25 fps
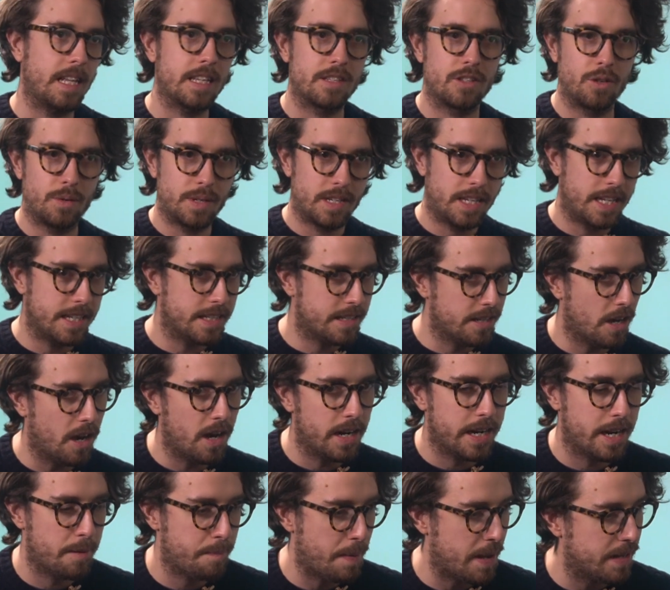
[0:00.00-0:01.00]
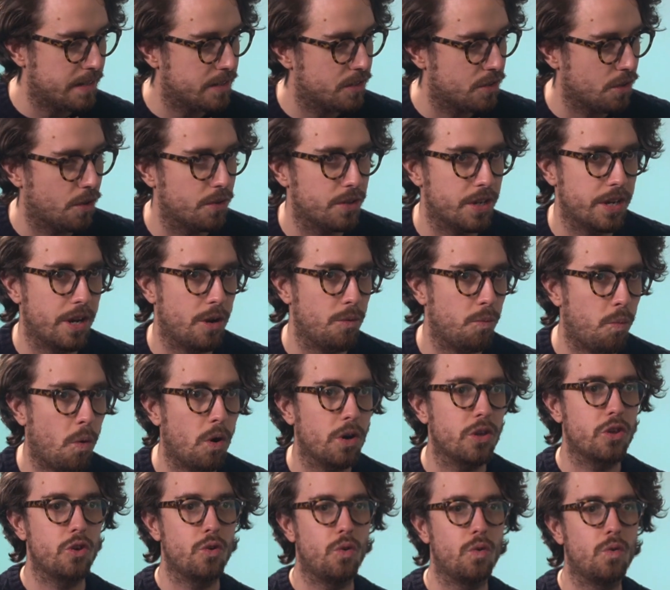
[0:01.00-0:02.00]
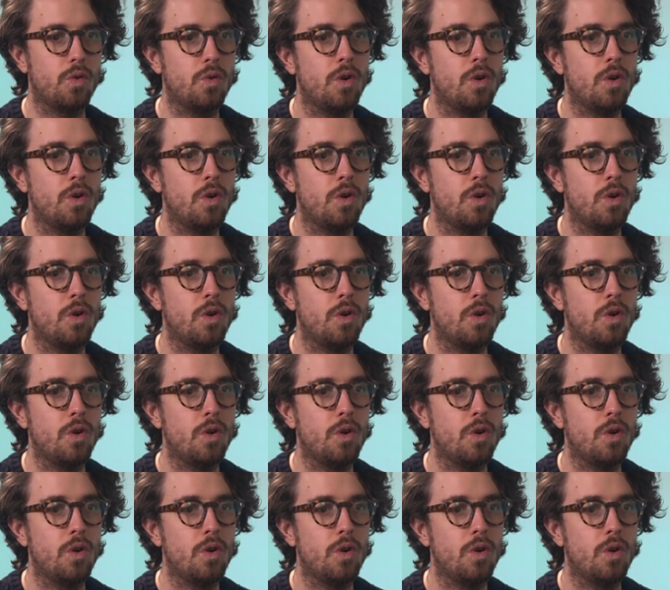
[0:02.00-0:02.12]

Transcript: So it entirely depends on, you know, what your